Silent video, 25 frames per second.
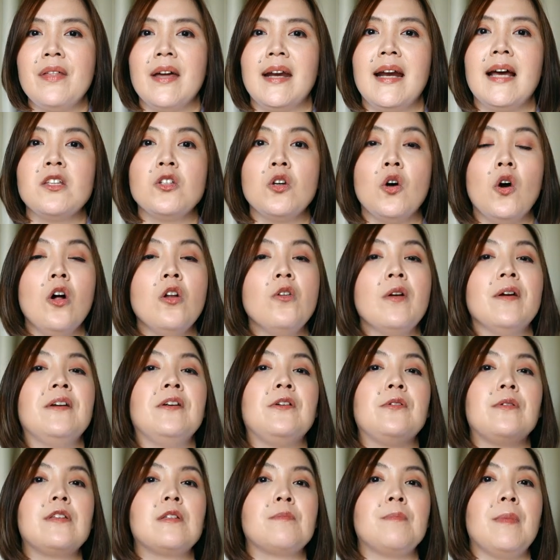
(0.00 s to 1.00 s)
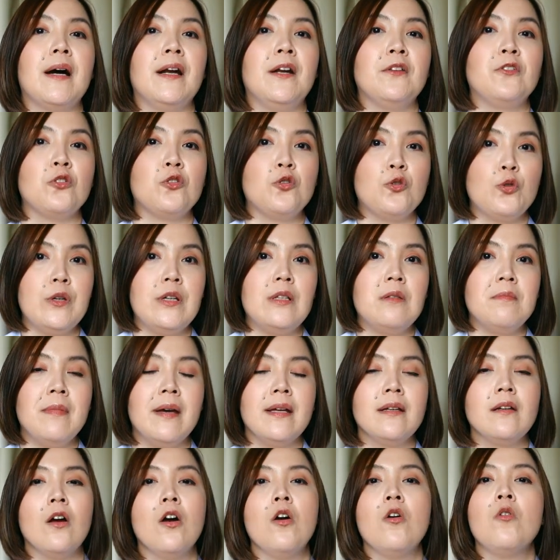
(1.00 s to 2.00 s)
that has already responded to
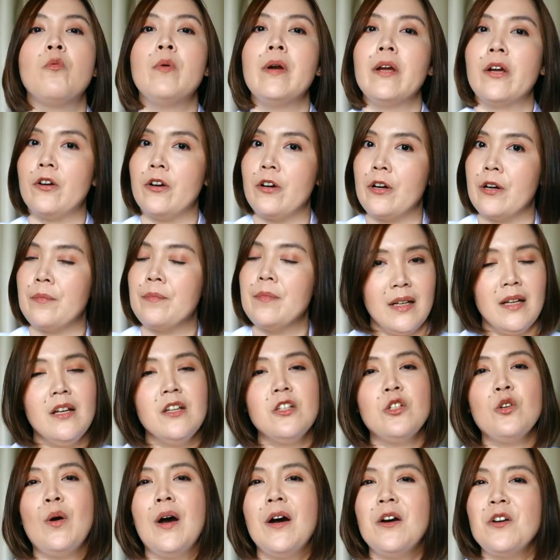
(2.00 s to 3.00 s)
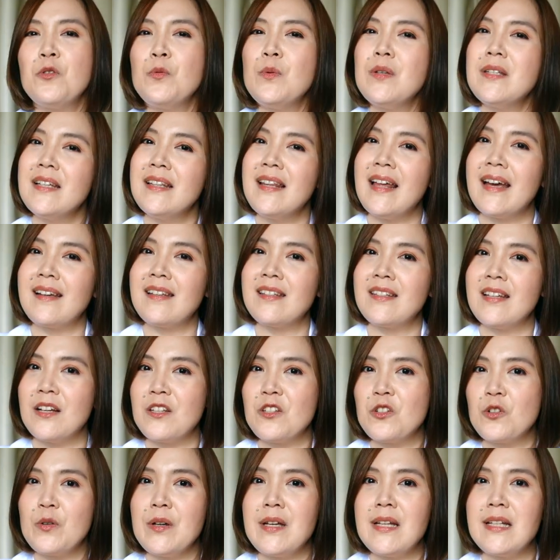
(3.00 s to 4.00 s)
treatment recur. So how do we select
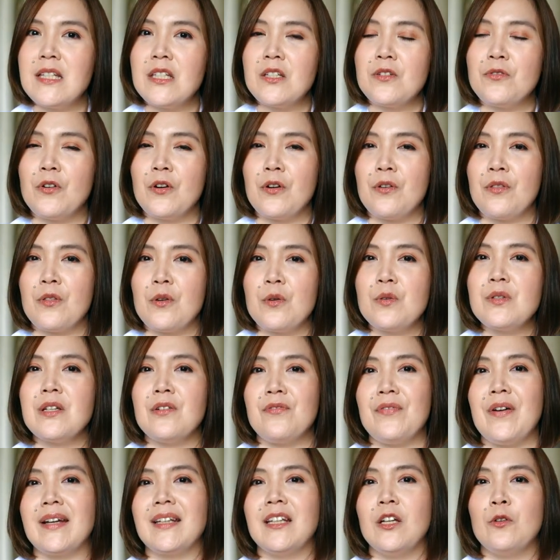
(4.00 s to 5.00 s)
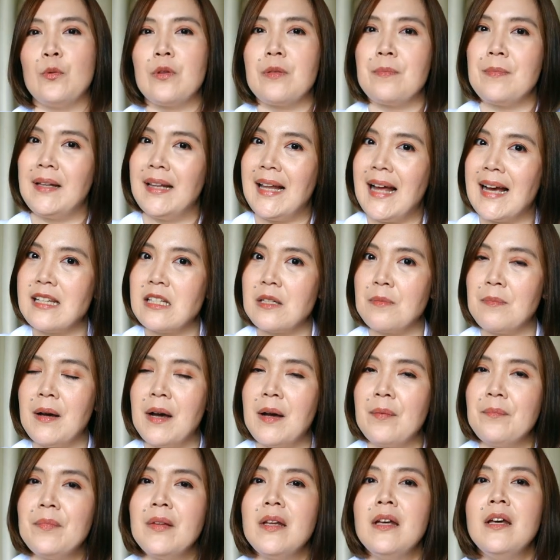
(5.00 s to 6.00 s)
sunscreens for those affected with
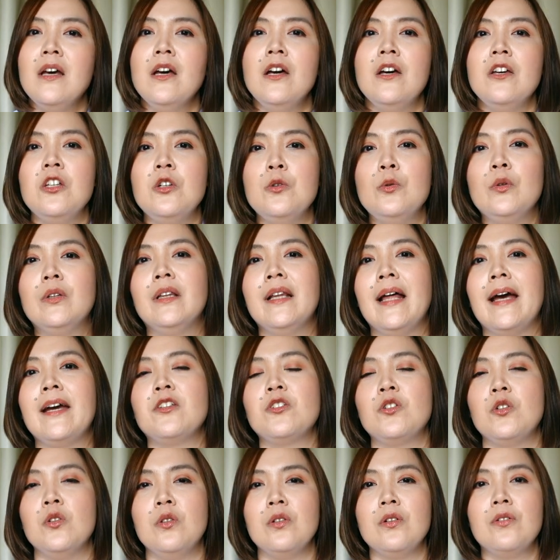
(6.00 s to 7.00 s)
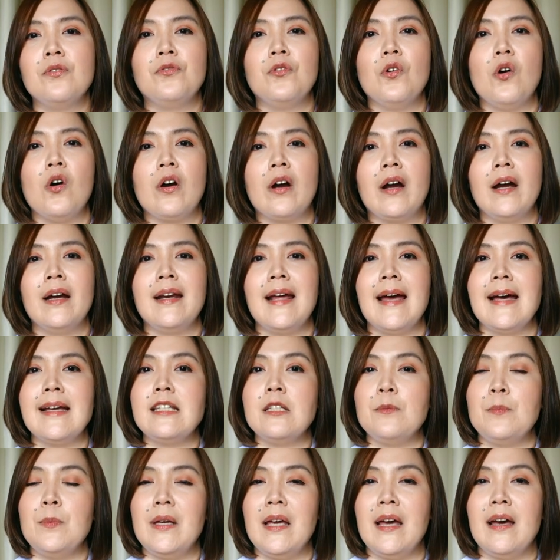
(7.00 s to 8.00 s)
melasma? You would like to look for an
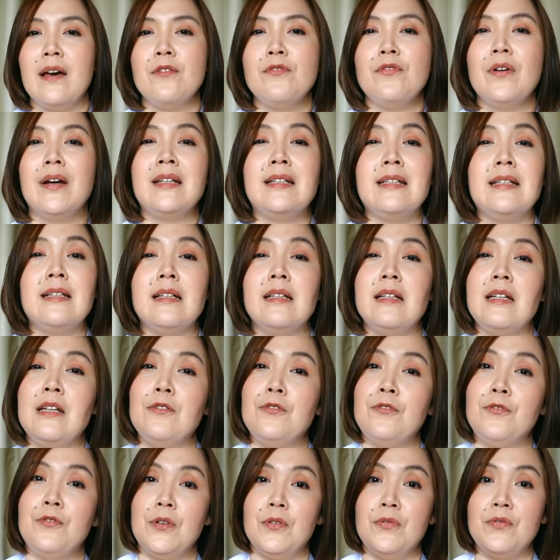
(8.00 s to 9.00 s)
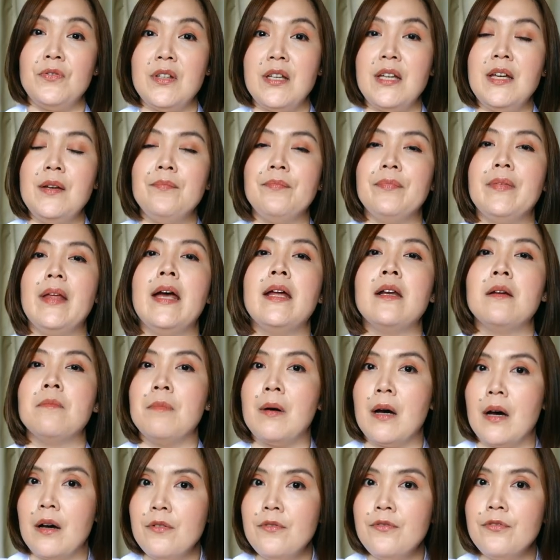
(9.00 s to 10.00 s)
SPF ideally 50 and
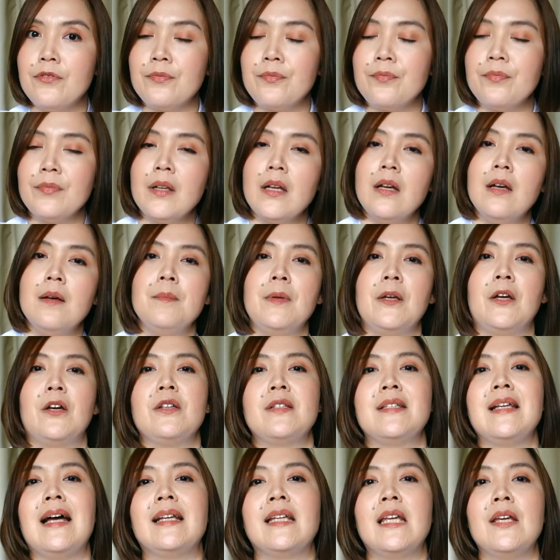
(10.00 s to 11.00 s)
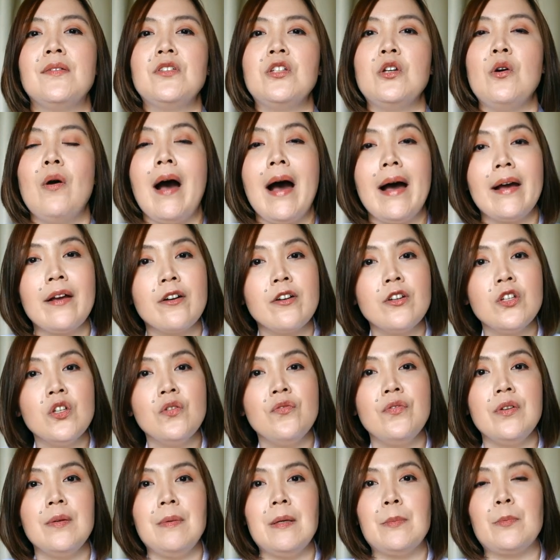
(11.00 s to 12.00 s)
above, because that gives you higher
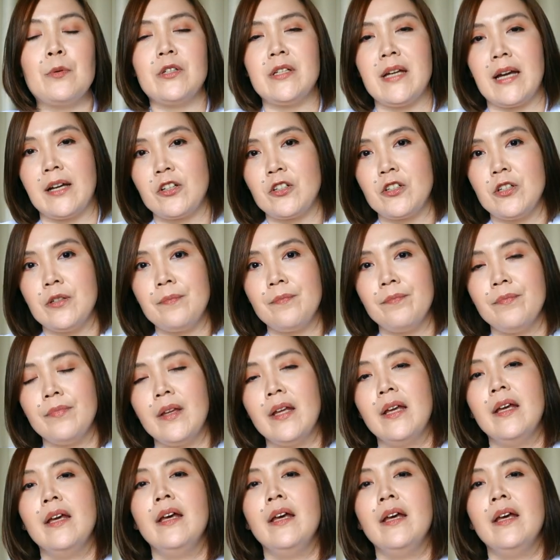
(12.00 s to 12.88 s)
UVB protection